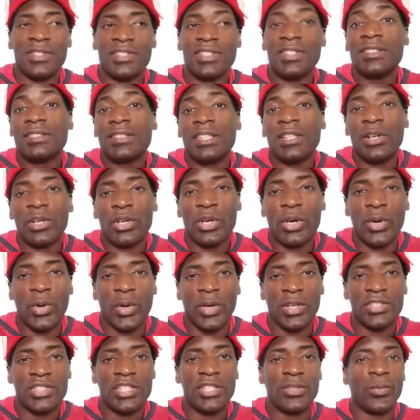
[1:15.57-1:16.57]
She's still
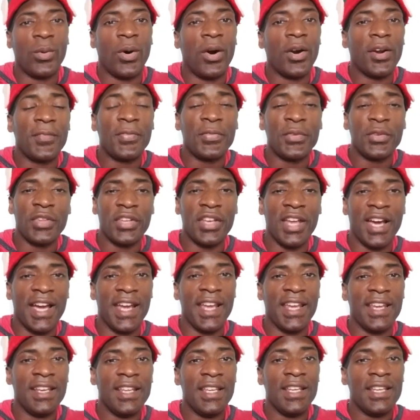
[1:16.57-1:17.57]
going. She's walking through the
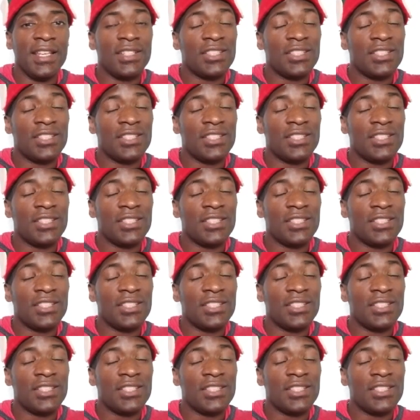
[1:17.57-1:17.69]
night.